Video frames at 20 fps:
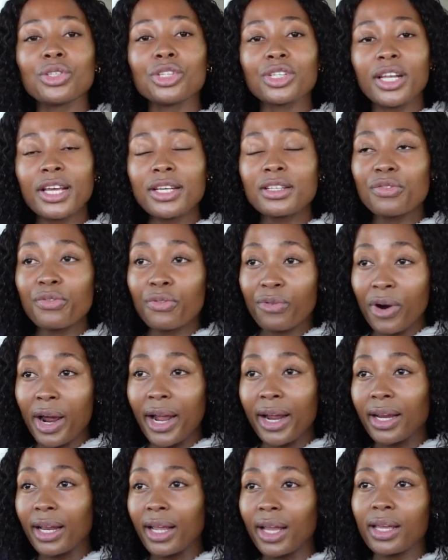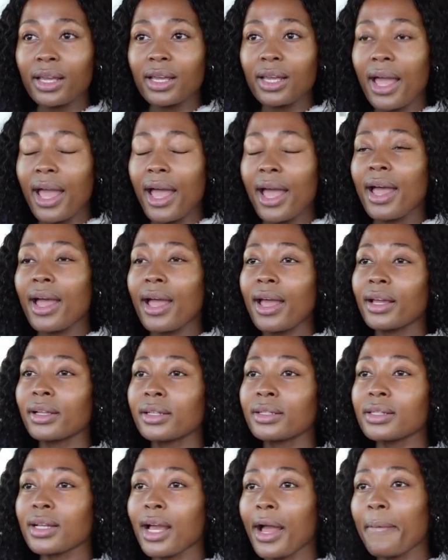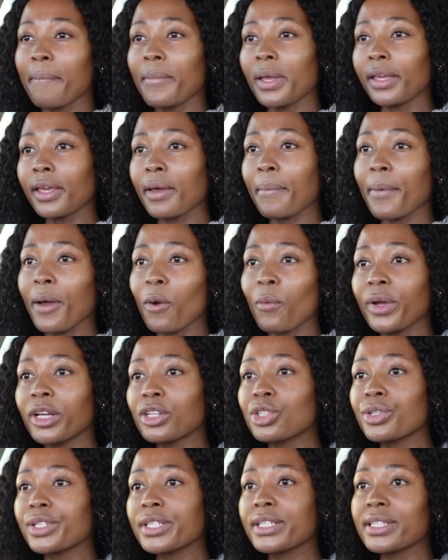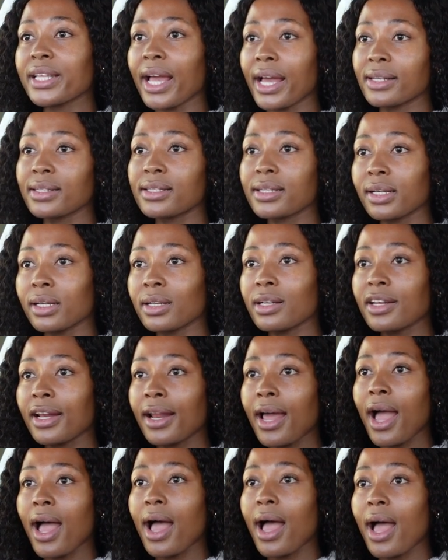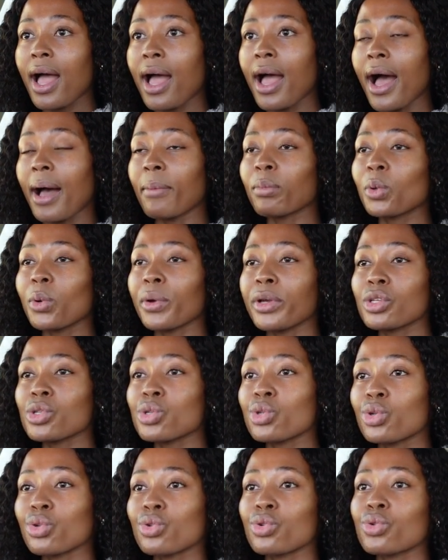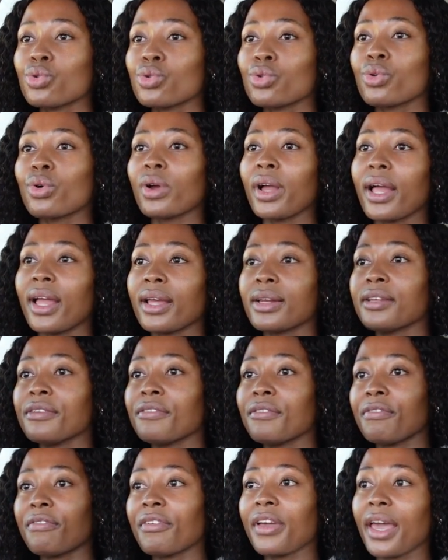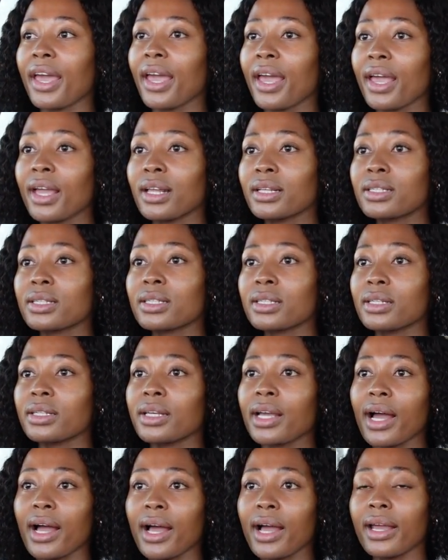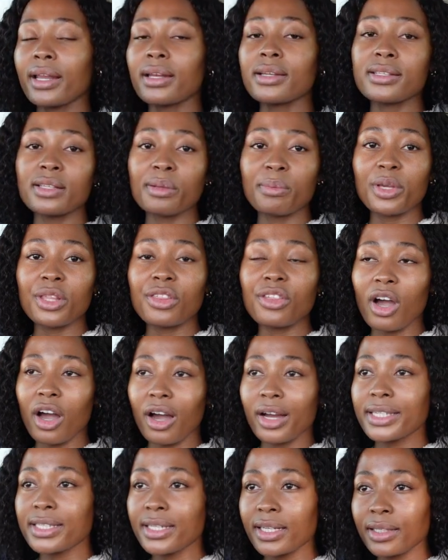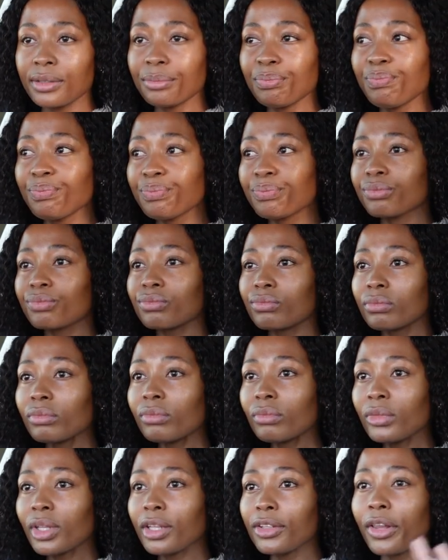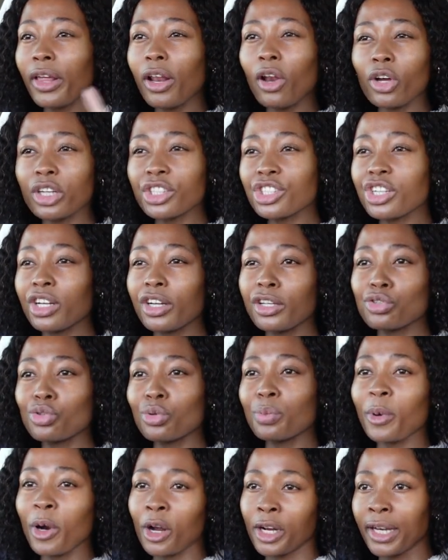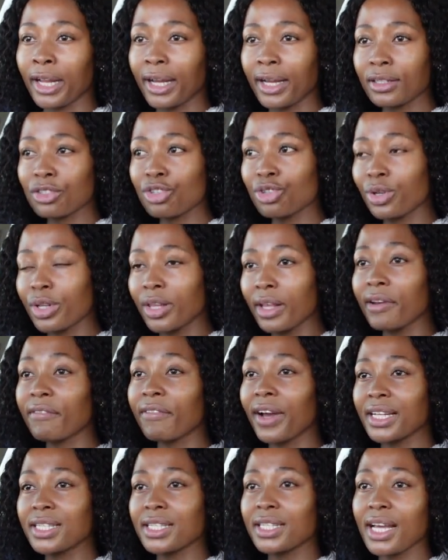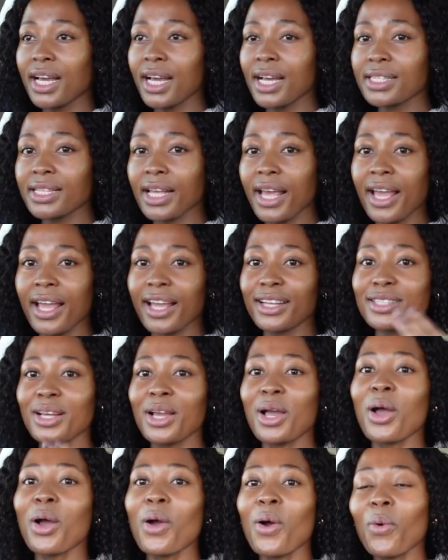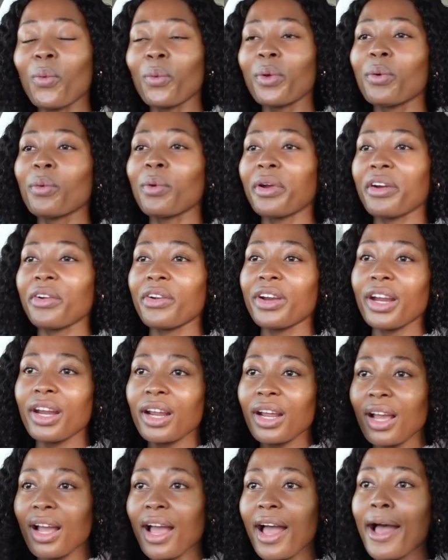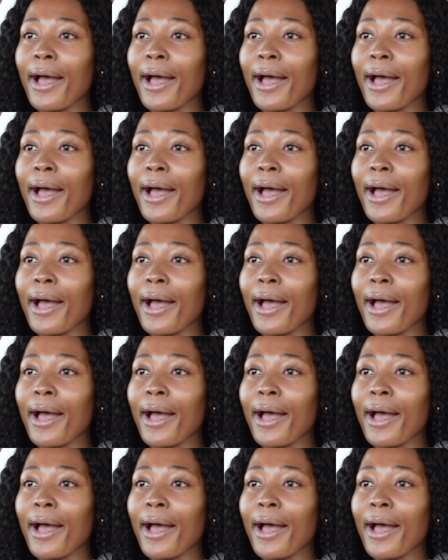Today's Friday and I'm making my way to Sandton. I'm going to an event, yeah, Elizabeth Arden. they're launching a new product, so they invited us, and we're wearing